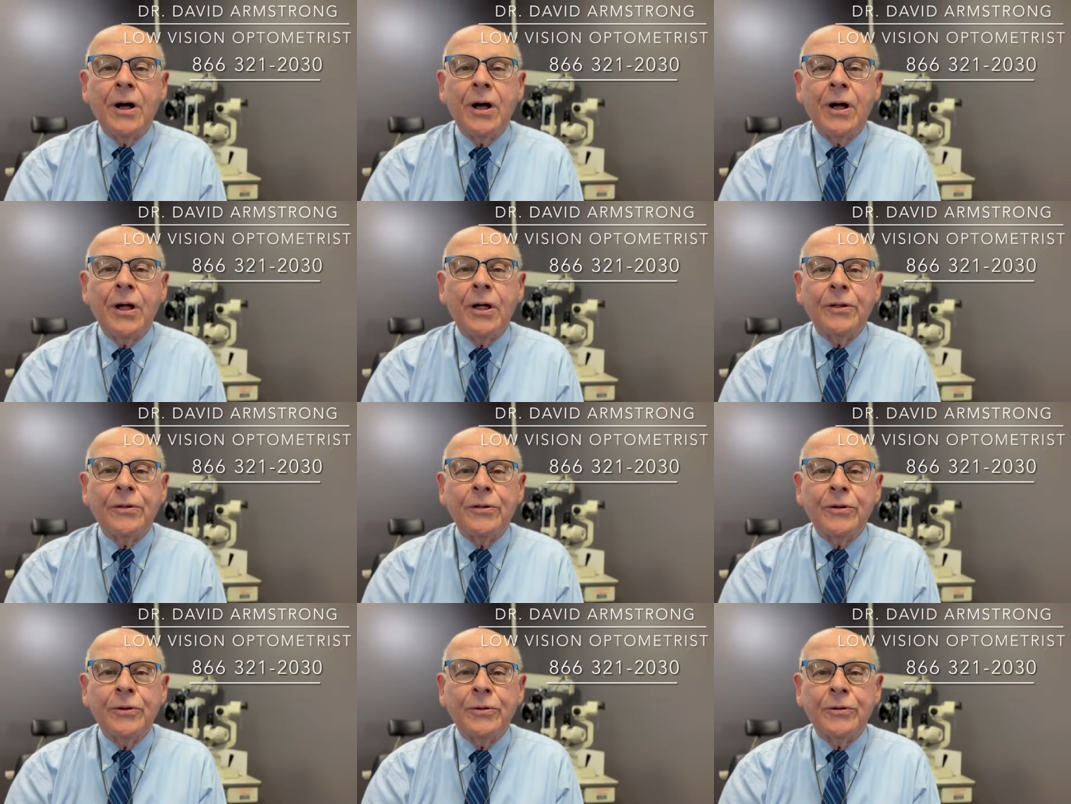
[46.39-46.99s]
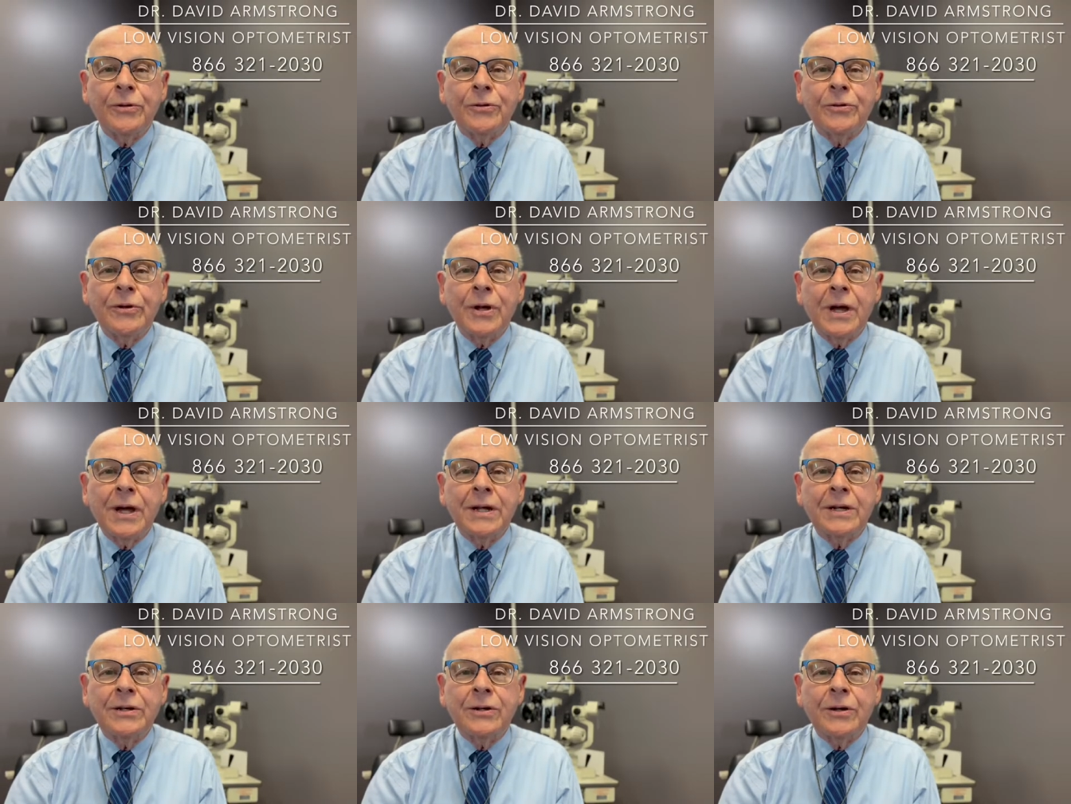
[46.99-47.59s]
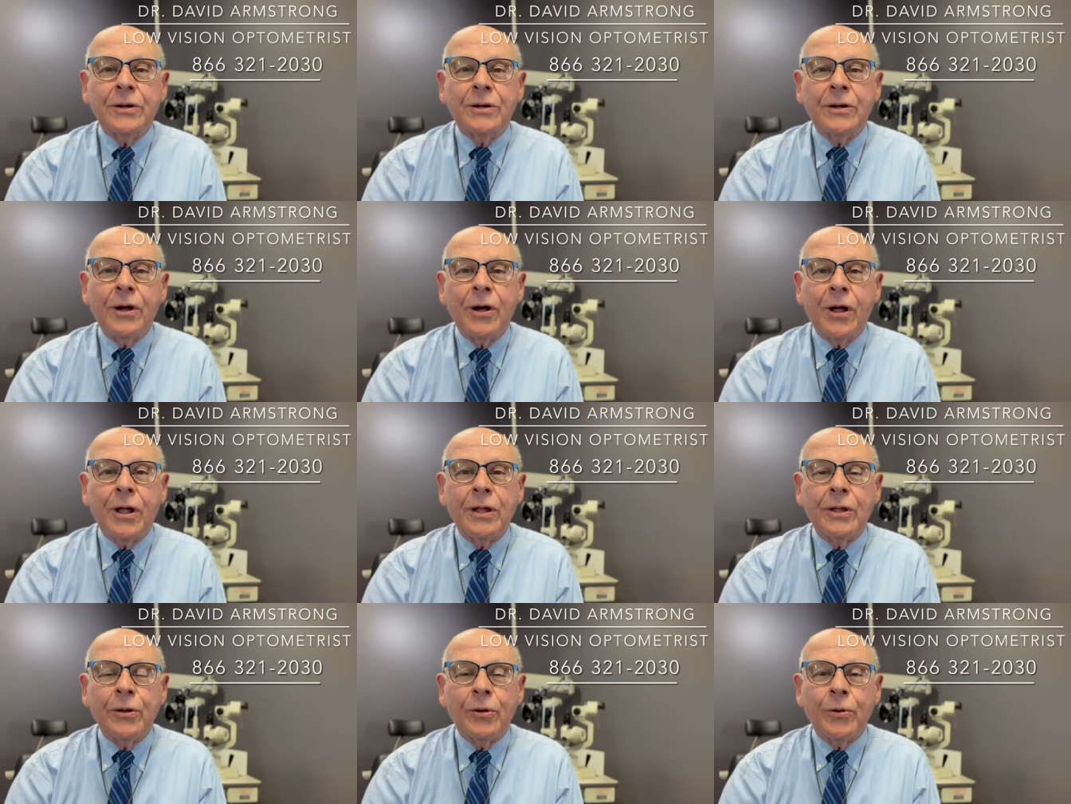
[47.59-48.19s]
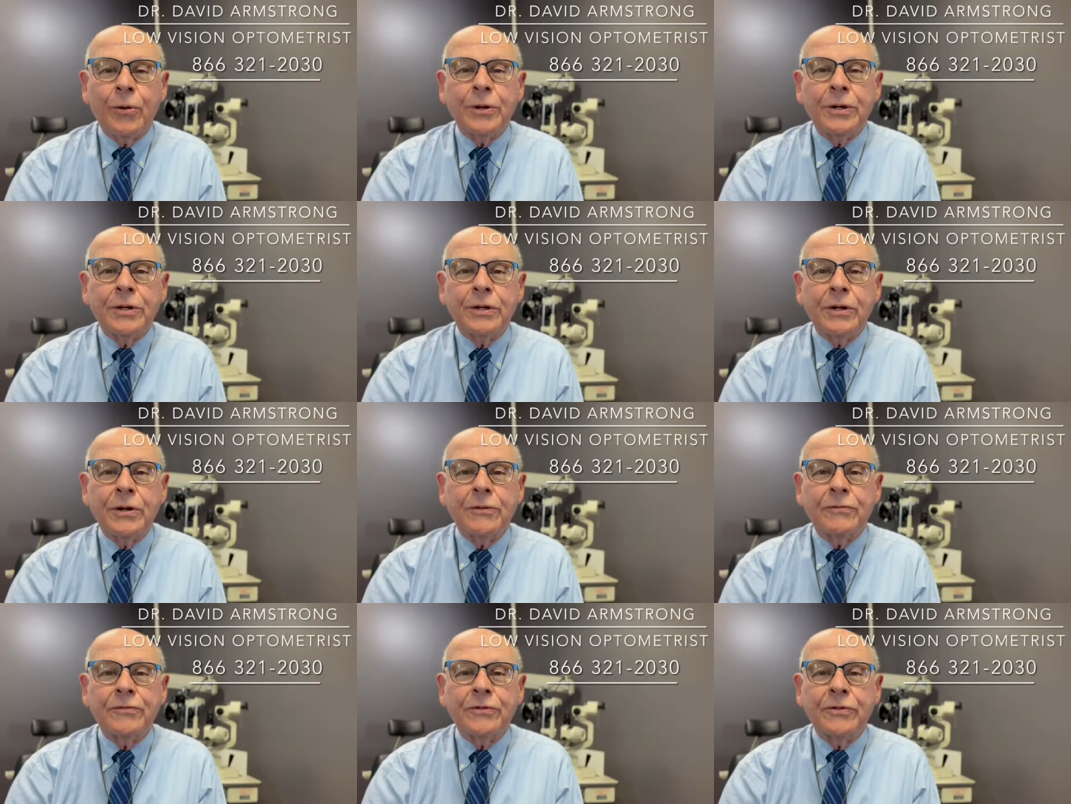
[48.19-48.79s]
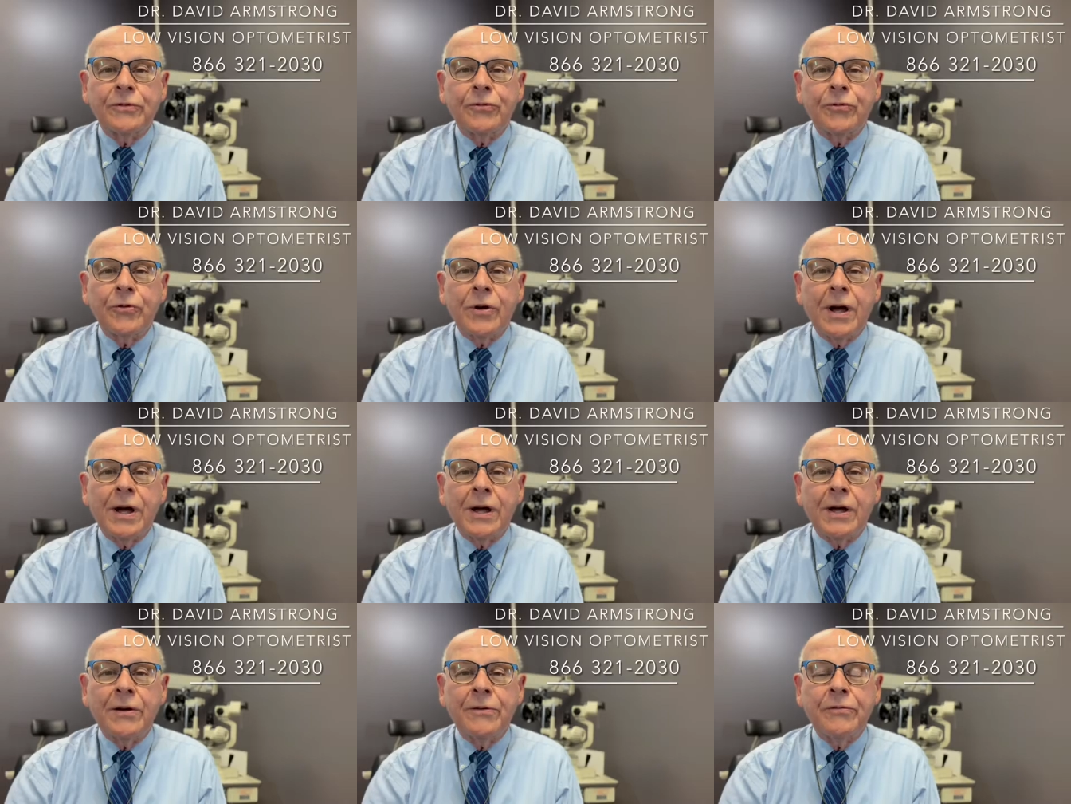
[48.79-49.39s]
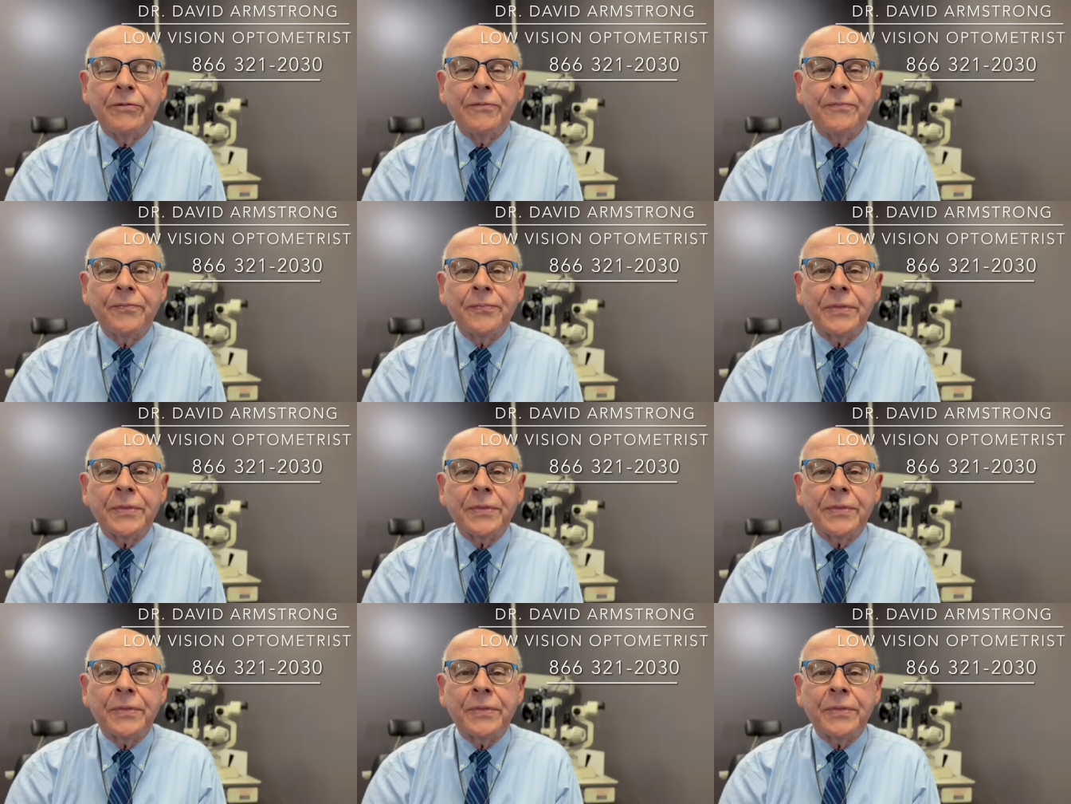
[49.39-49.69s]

Although they're not all old enough to drive,